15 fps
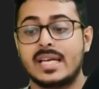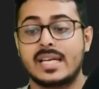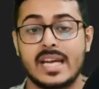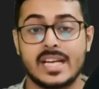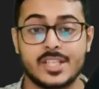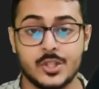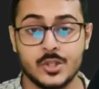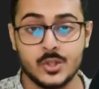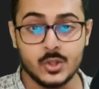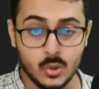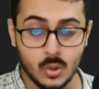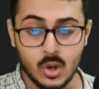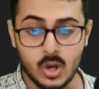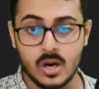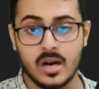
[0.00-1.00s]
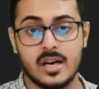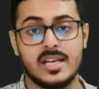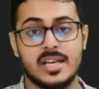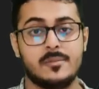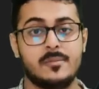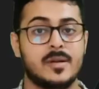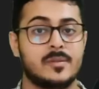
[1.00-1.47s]
get to know a
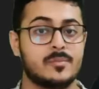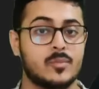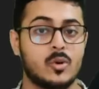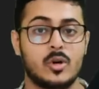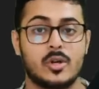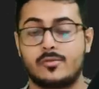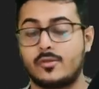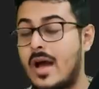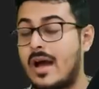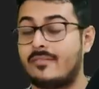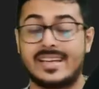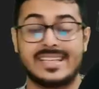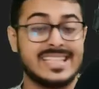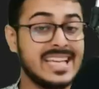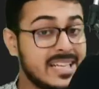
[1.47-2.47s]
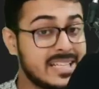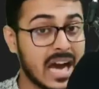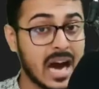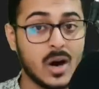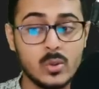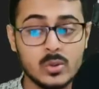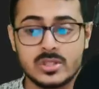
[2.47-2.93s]
little bit more, if you have any
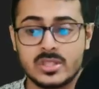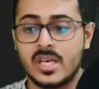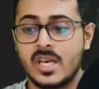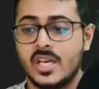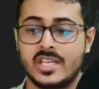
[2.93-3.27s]
doubts,